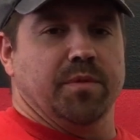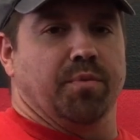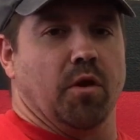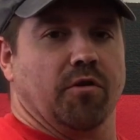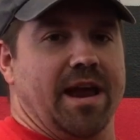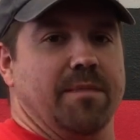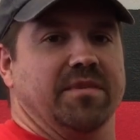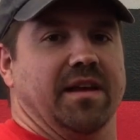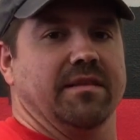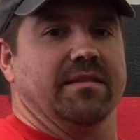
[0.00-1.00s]
programs
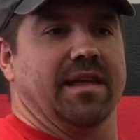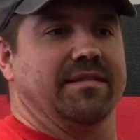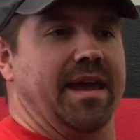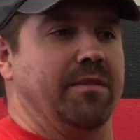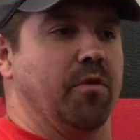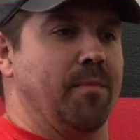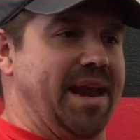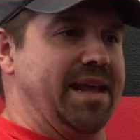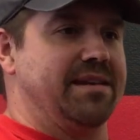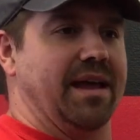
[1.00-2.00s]
that say
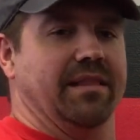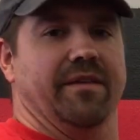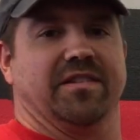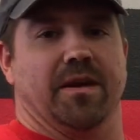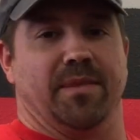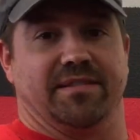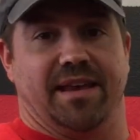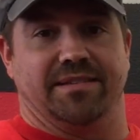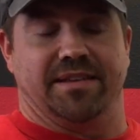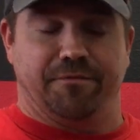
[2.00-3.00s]
Romanian deadlifts, some that say
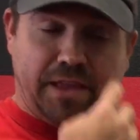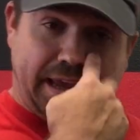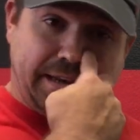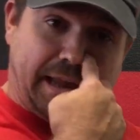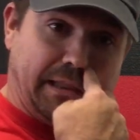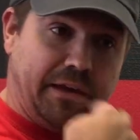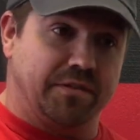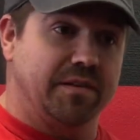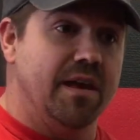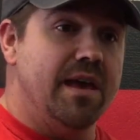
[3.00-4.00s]
stiff-legged
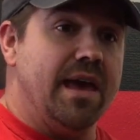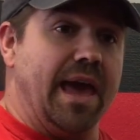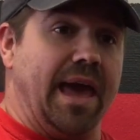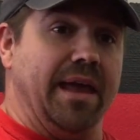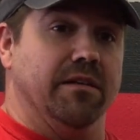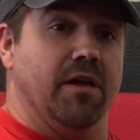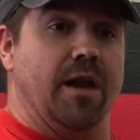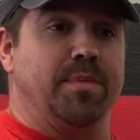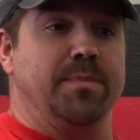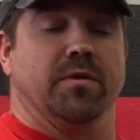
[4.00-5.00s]
deadlifts, and a lot
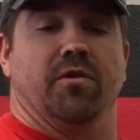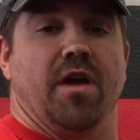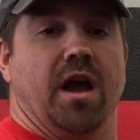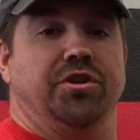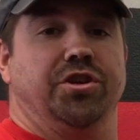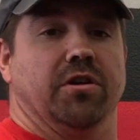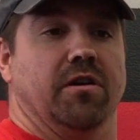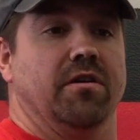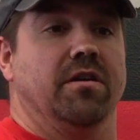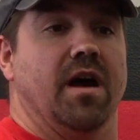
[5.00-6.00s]
of people are not
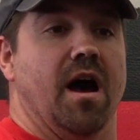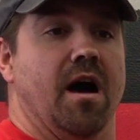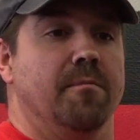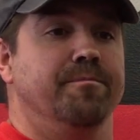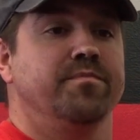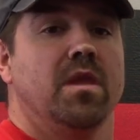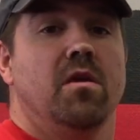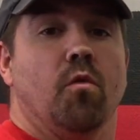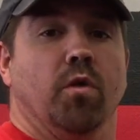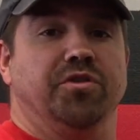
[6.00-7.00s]
sure
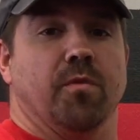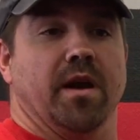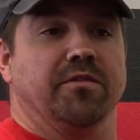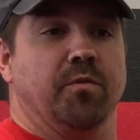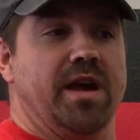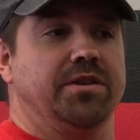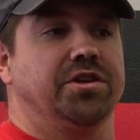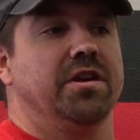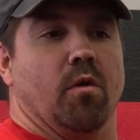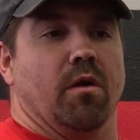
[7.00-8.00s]
which one is
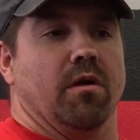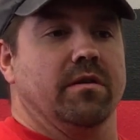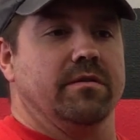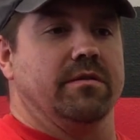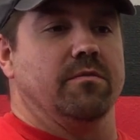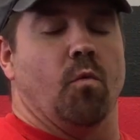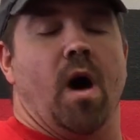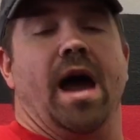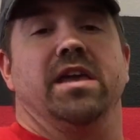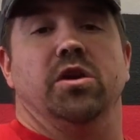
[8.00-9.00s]
which or
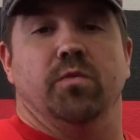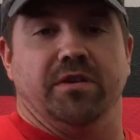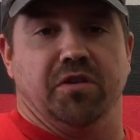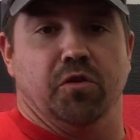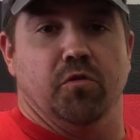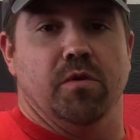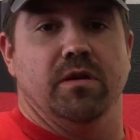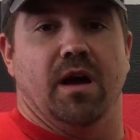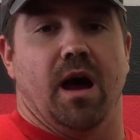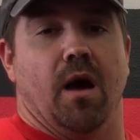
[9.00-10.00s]
why you would do
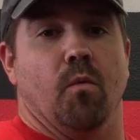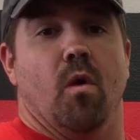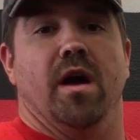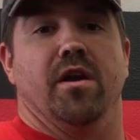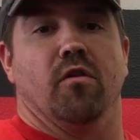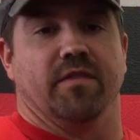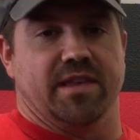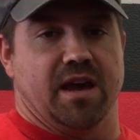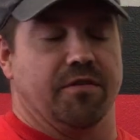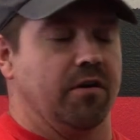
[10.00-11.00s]
one over
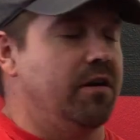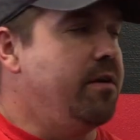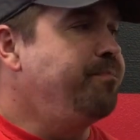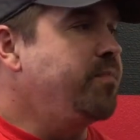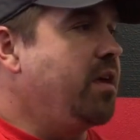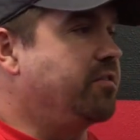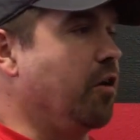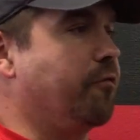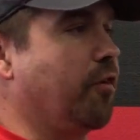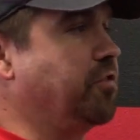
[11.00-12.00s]
the other.
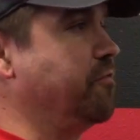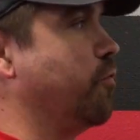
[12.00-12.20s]
So first and